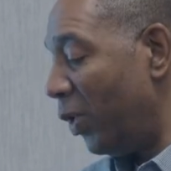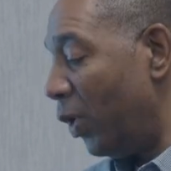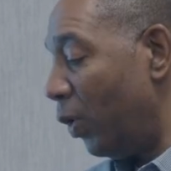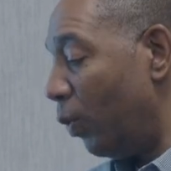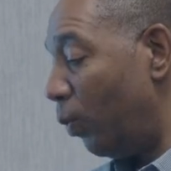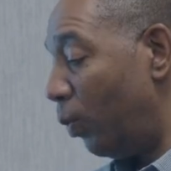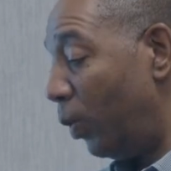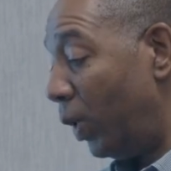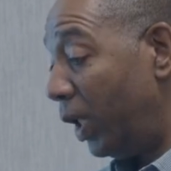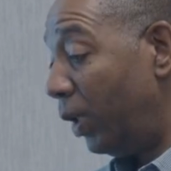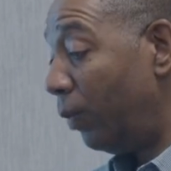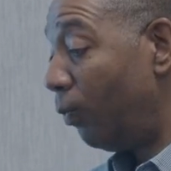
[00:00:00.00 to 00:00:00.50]

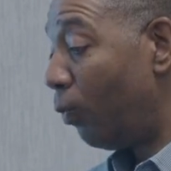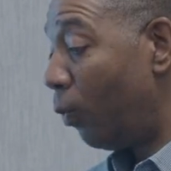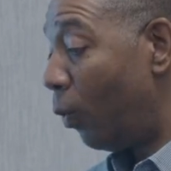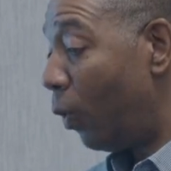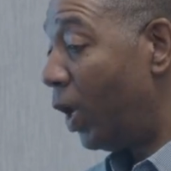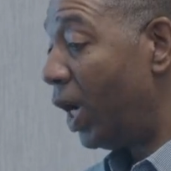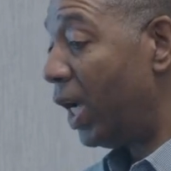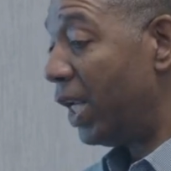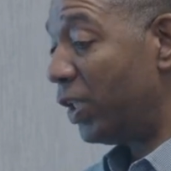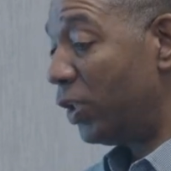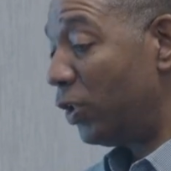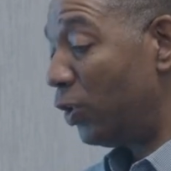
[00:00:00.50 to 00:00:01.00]
We
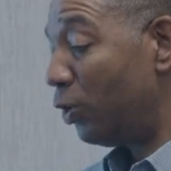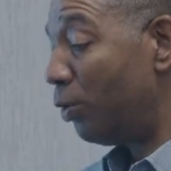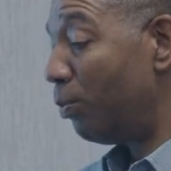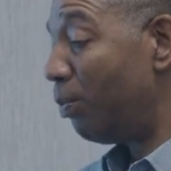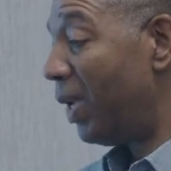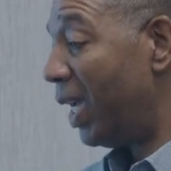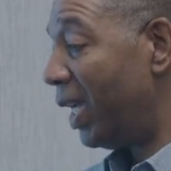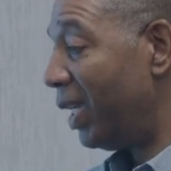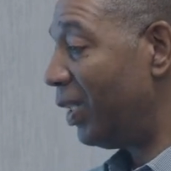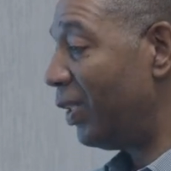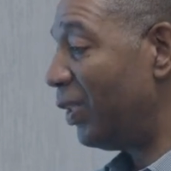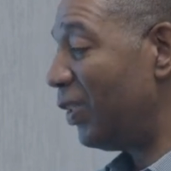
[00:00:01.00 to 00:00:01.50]
want to
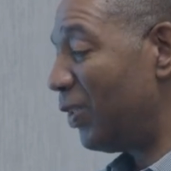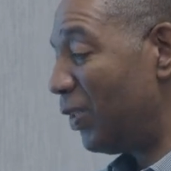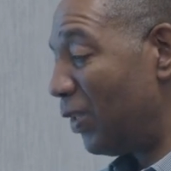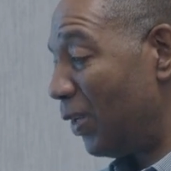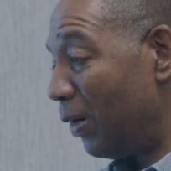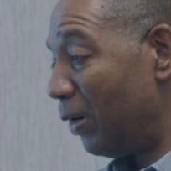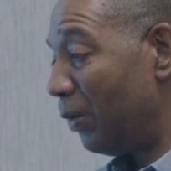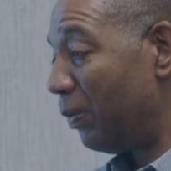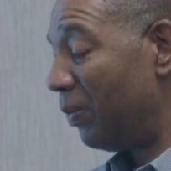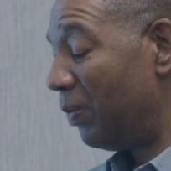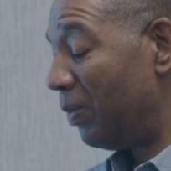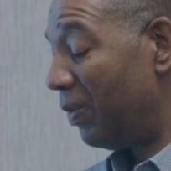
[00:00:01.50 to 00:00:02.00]
make
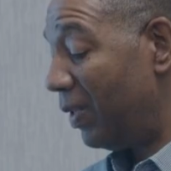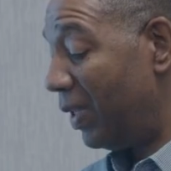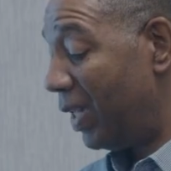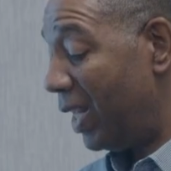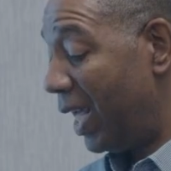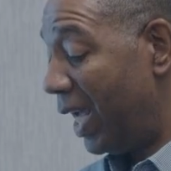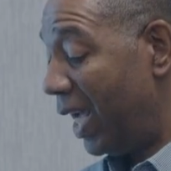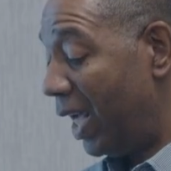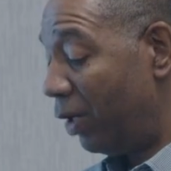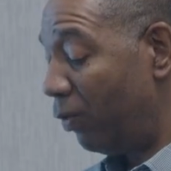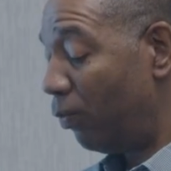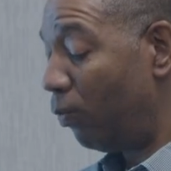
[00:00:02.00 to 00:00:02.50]
certain
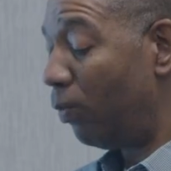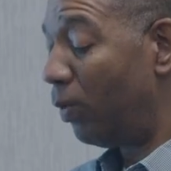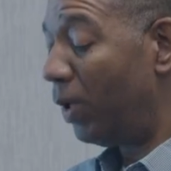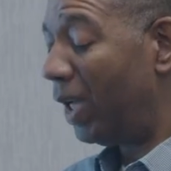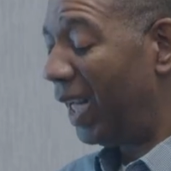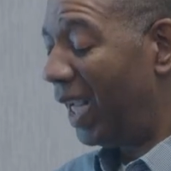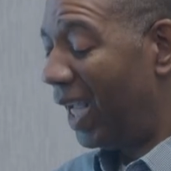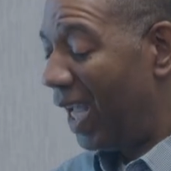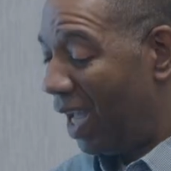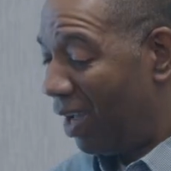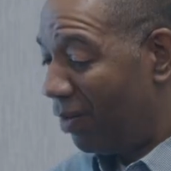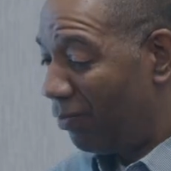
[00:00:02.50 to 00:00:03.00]
that
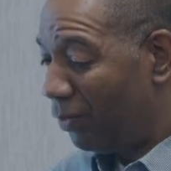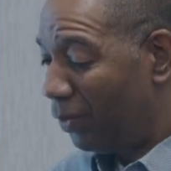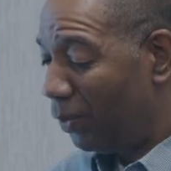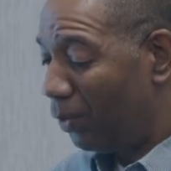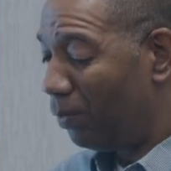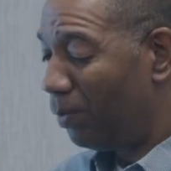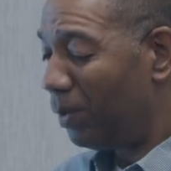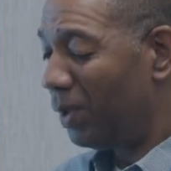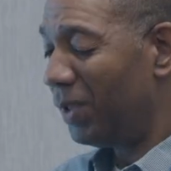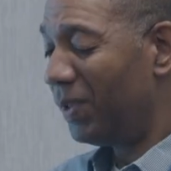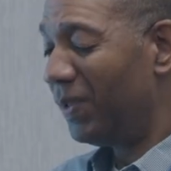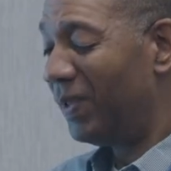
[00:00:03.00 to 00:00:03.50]
whatever
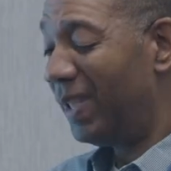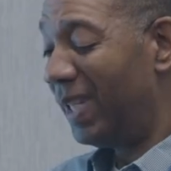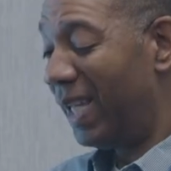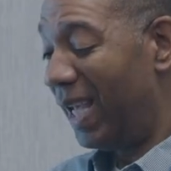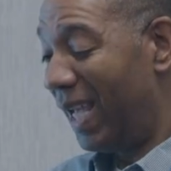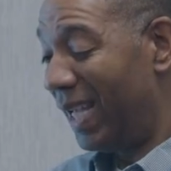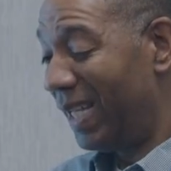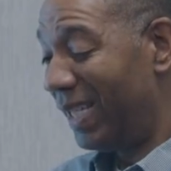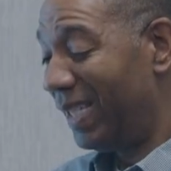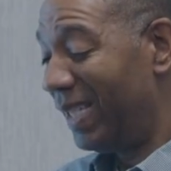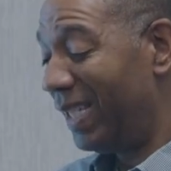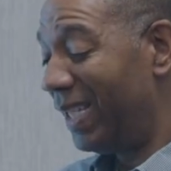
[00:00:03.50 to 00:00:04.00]
we're
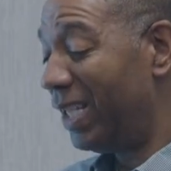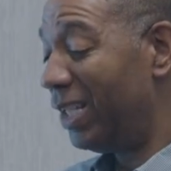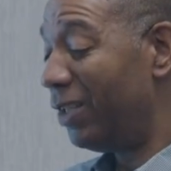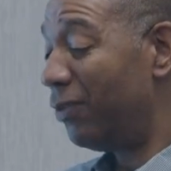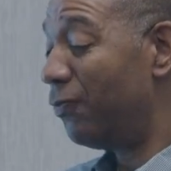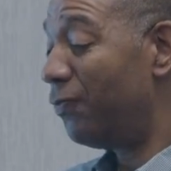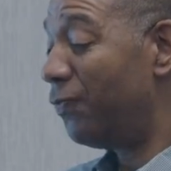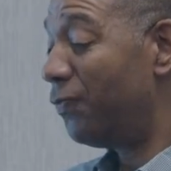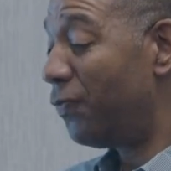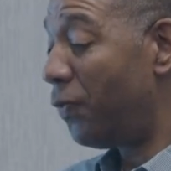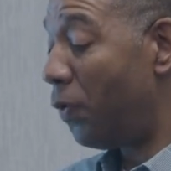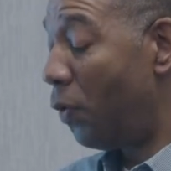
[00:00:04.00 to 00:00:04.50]
testing
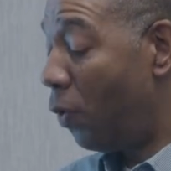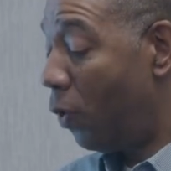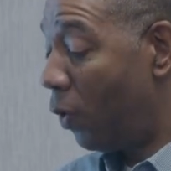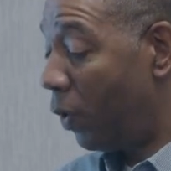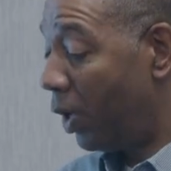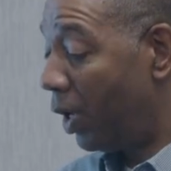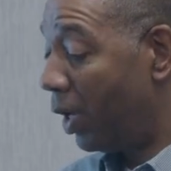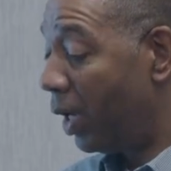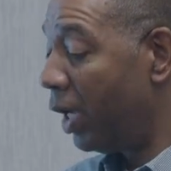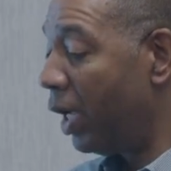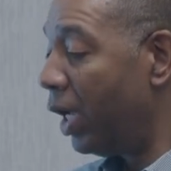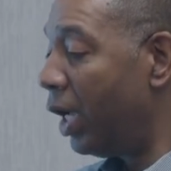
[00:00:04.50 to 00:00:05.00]

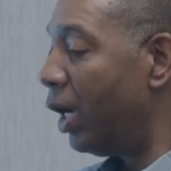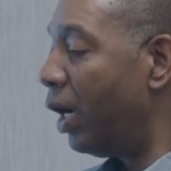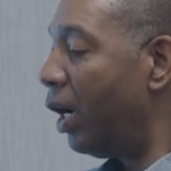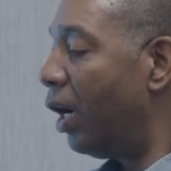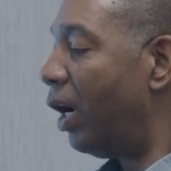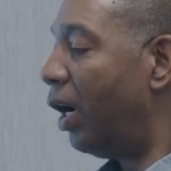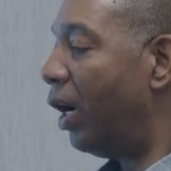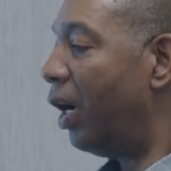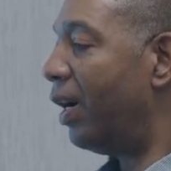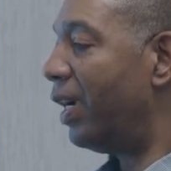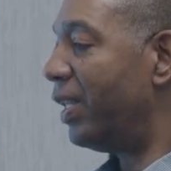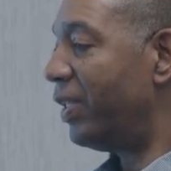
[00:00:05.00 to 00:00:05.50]
for,
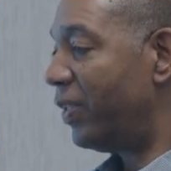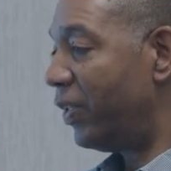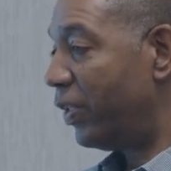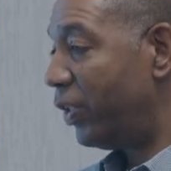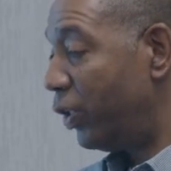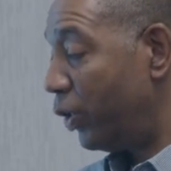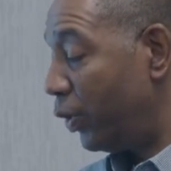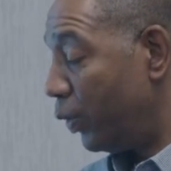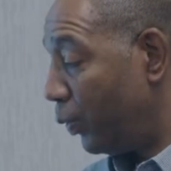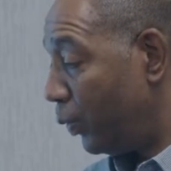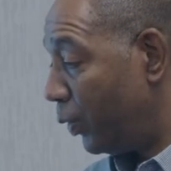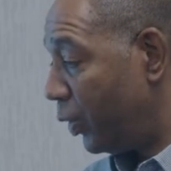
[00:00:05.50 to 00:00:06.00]
our
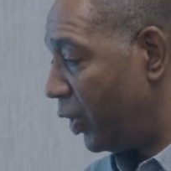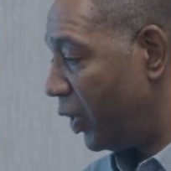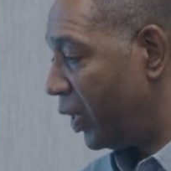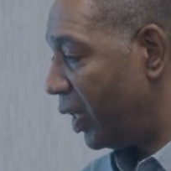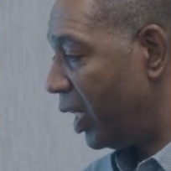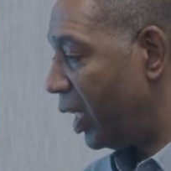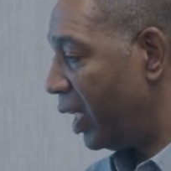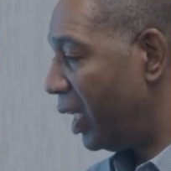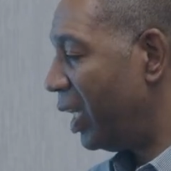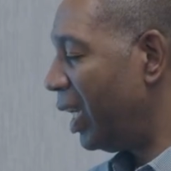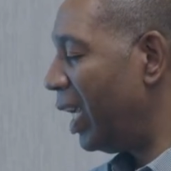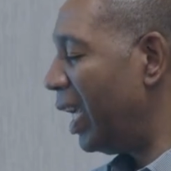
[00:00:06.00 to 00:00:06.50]

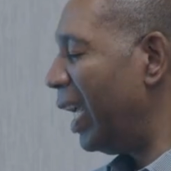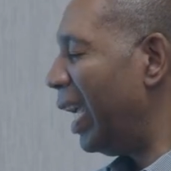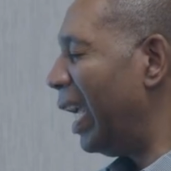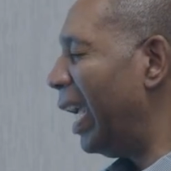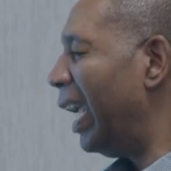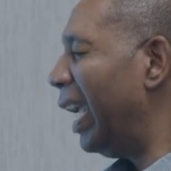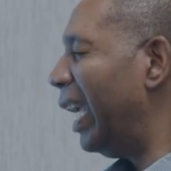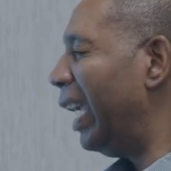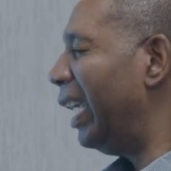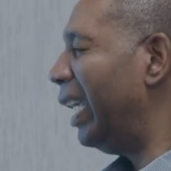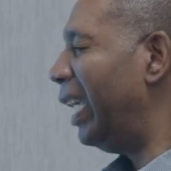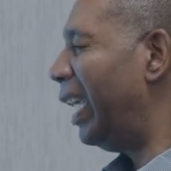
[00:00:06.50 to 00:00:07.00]
institution
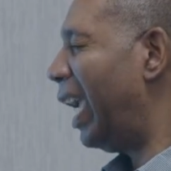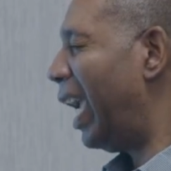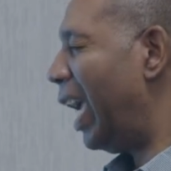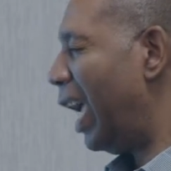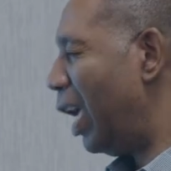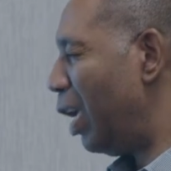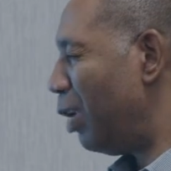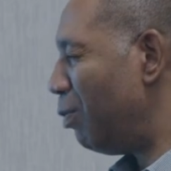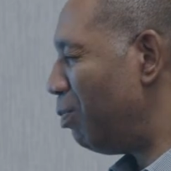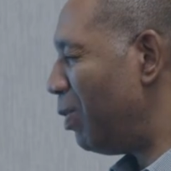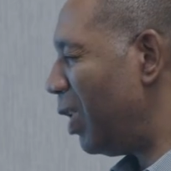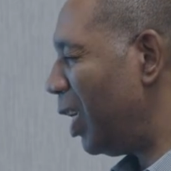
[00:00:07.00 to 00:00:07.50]

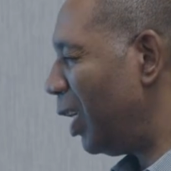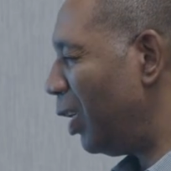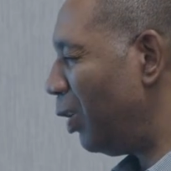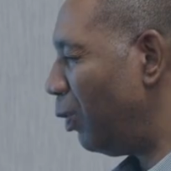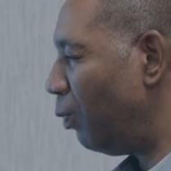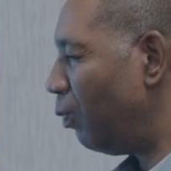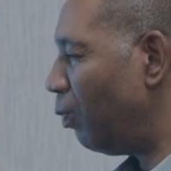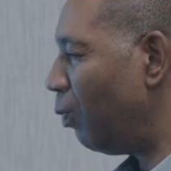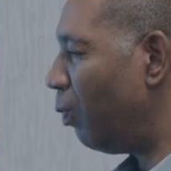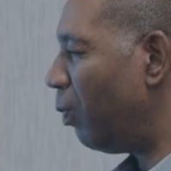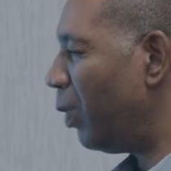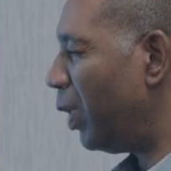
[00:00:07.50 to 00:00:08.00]
can
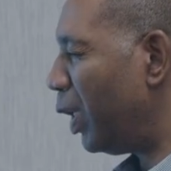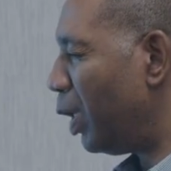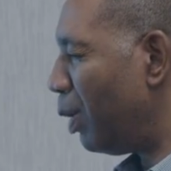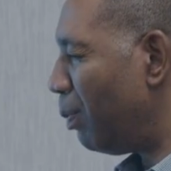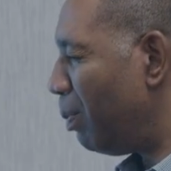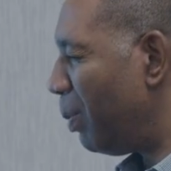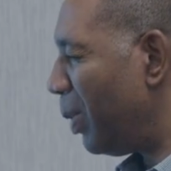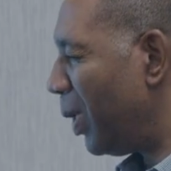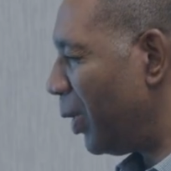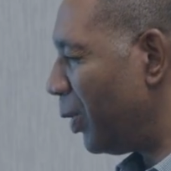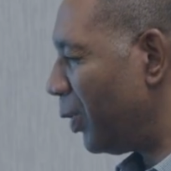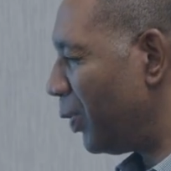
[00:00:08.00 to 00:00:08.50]
be
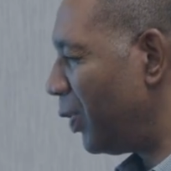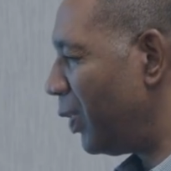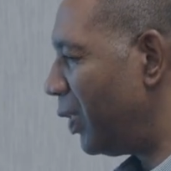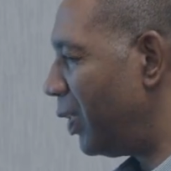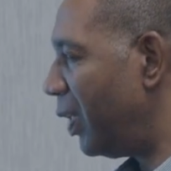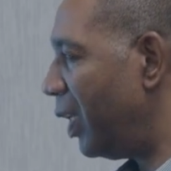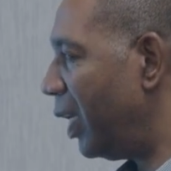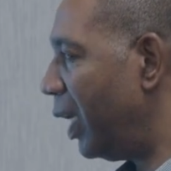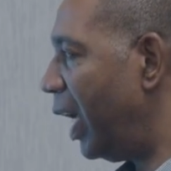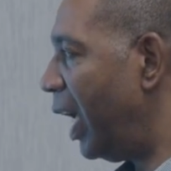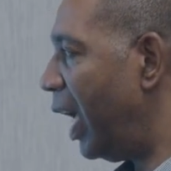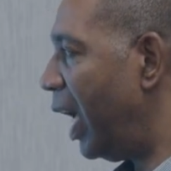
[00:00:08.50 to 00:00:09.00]

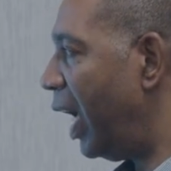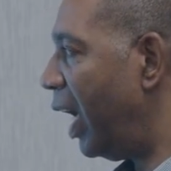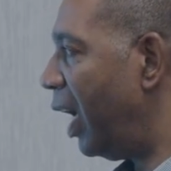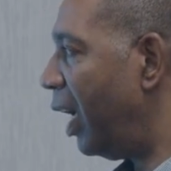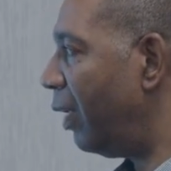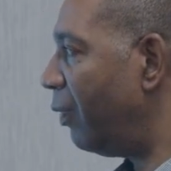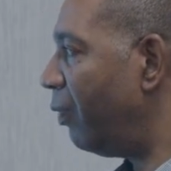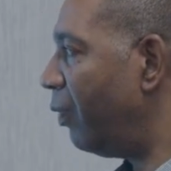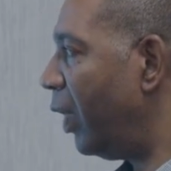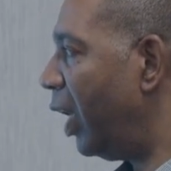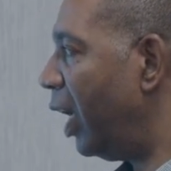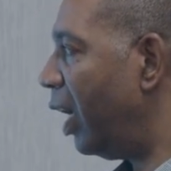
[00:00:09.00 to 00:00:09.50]
reimbursed
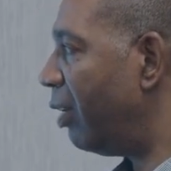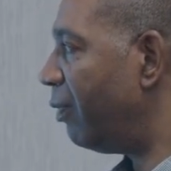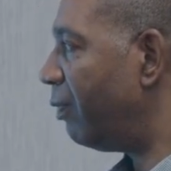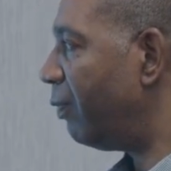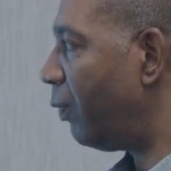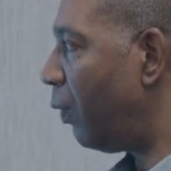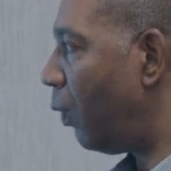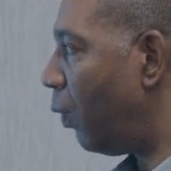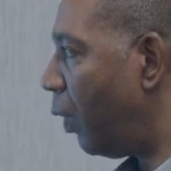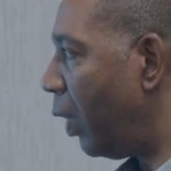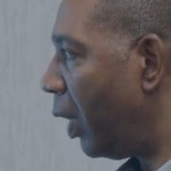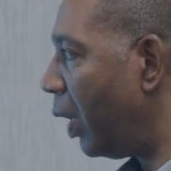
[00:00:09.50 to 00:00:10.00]

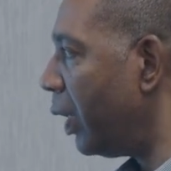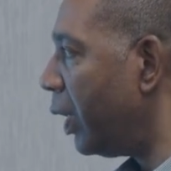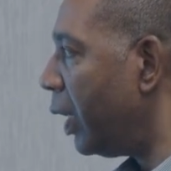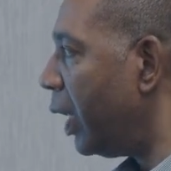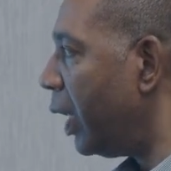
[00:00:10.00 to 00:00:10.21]
for.